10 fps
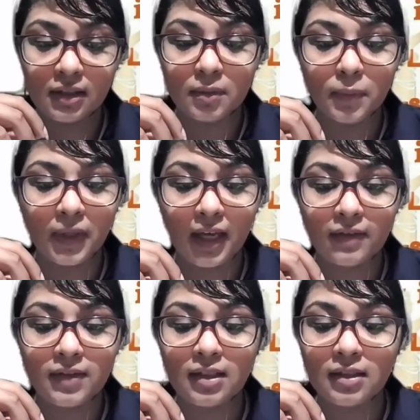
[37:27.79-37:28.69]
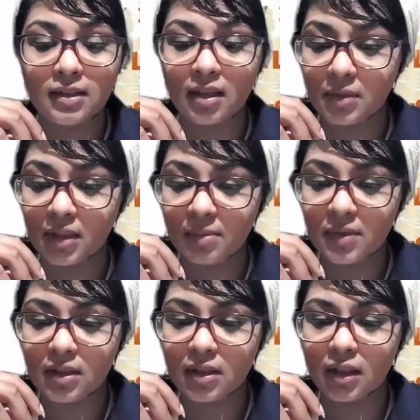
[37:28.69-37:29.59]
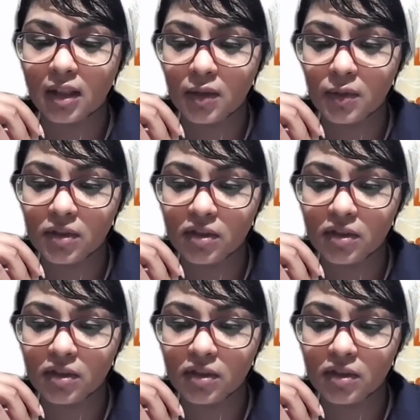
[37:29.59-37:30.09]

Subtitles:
We have seen sometimes accused